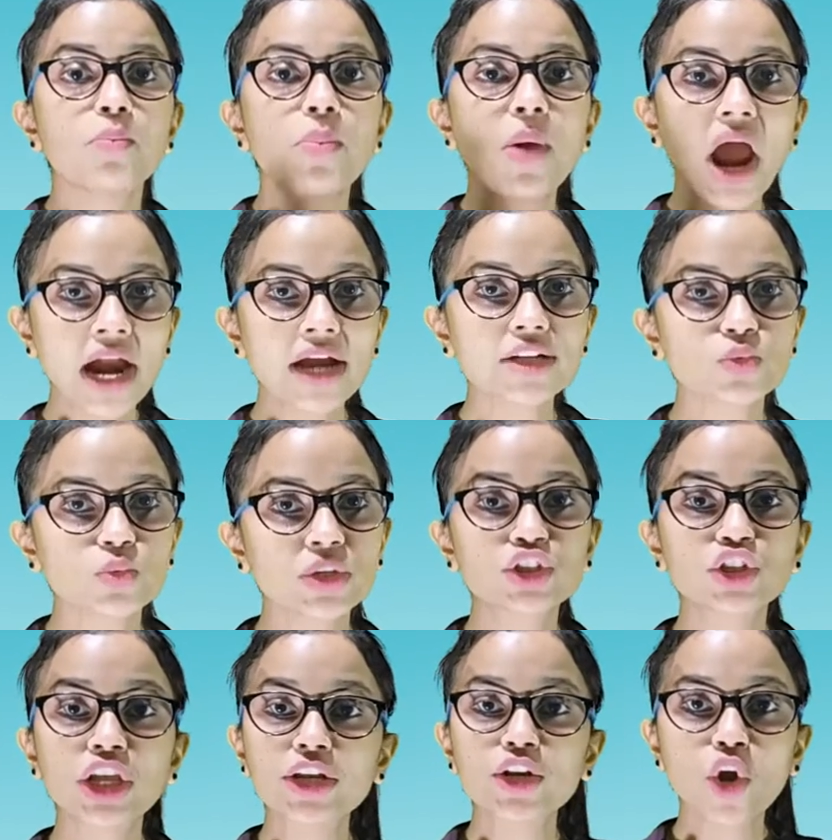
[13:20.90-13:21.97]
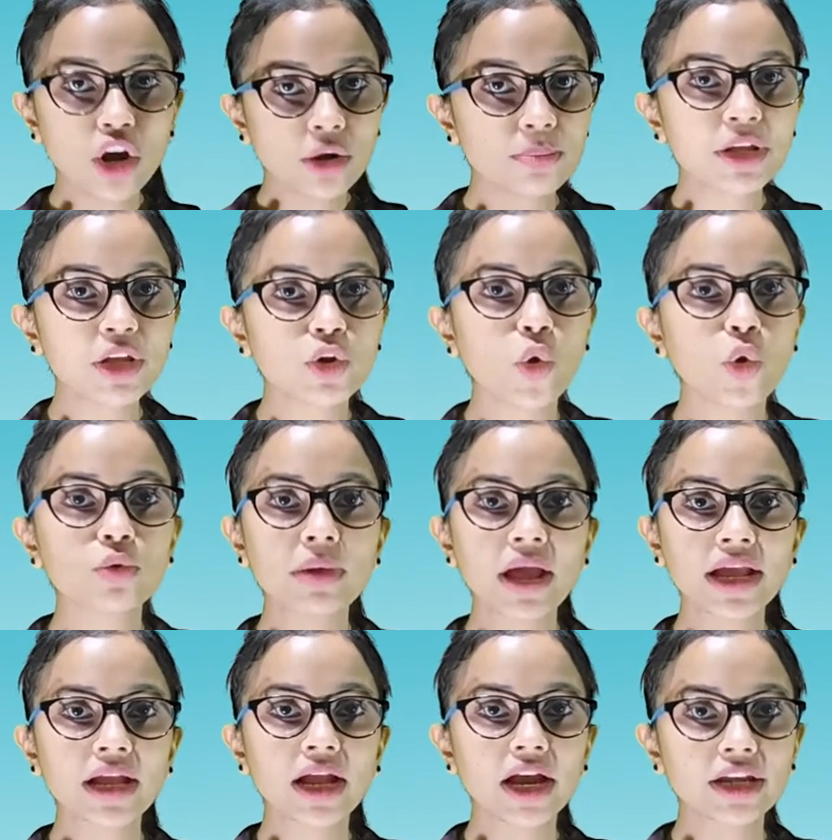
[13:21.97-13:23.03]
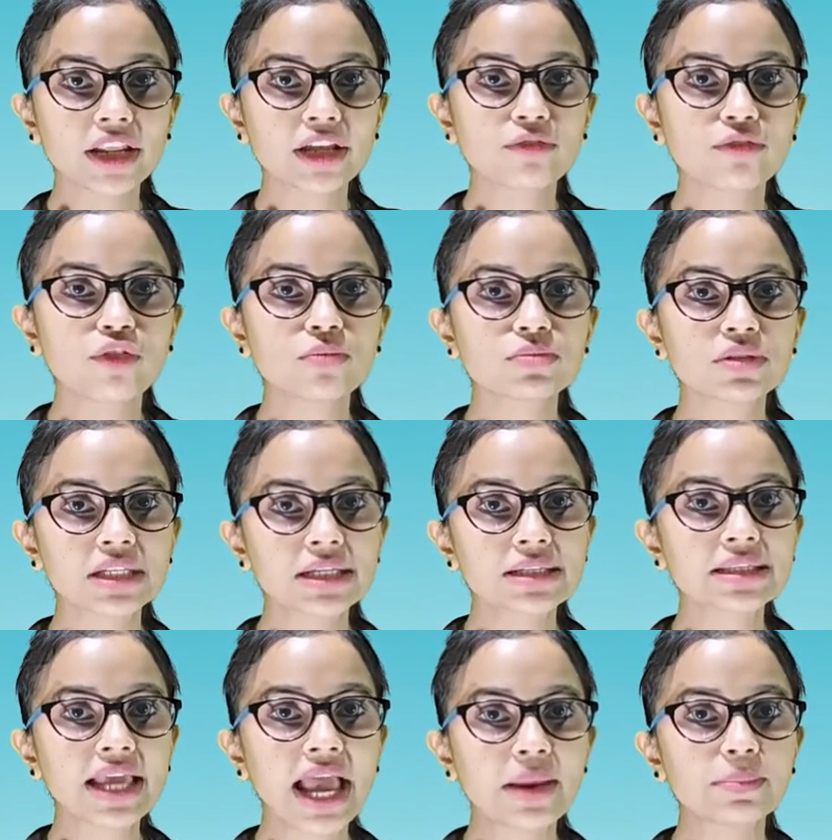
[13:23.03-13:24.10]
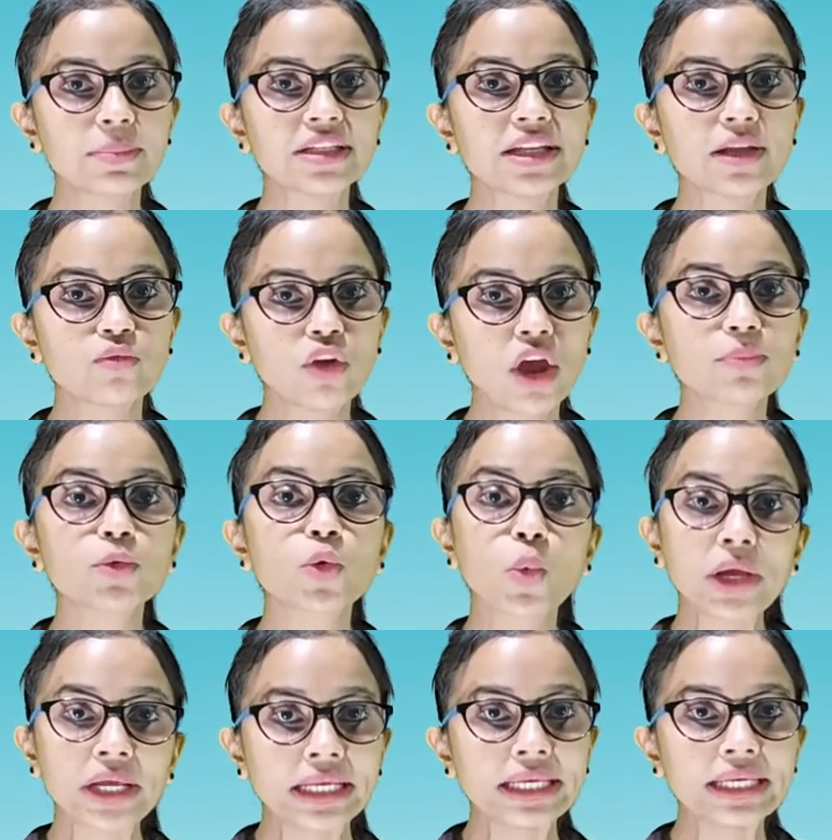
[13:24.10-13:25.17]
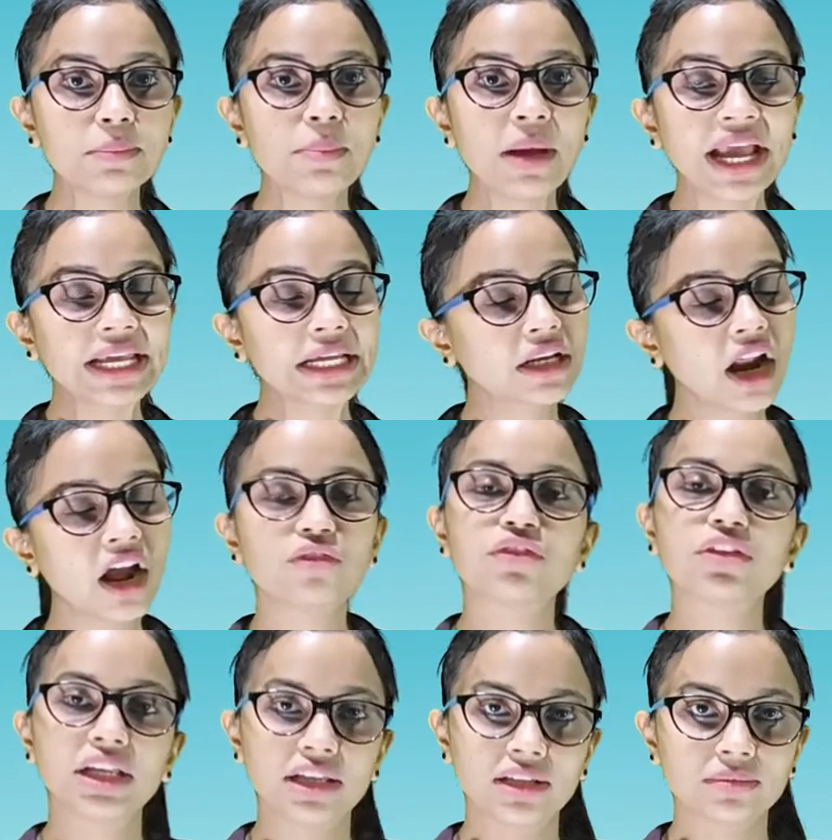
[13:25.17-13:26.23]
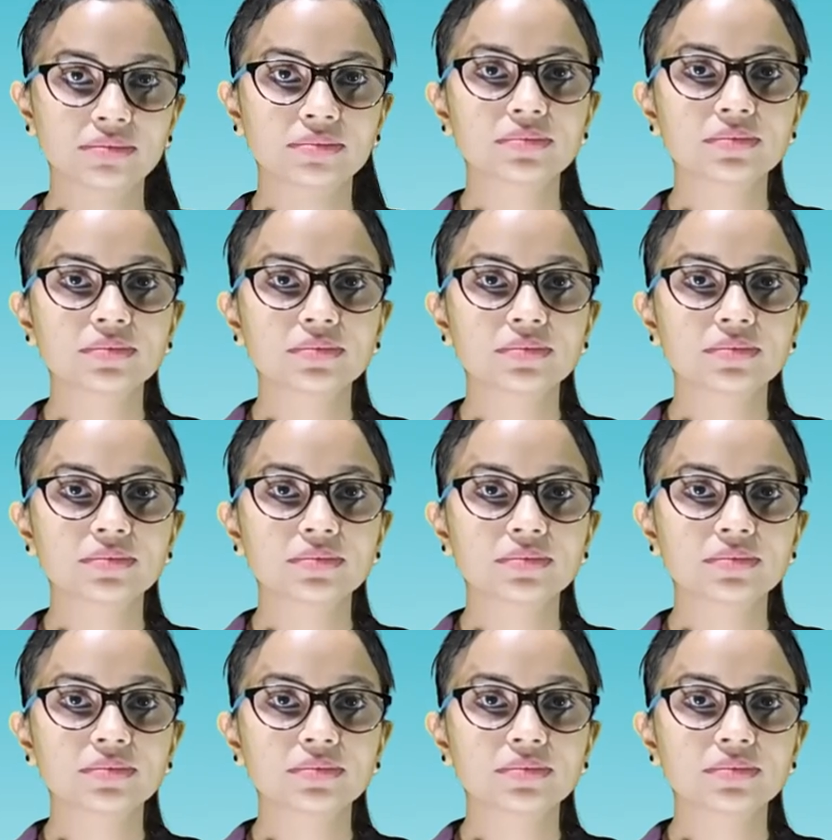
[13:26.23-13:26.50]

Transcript: Plants which cannot be grown by cutting from seeds can be developed quickly by grafting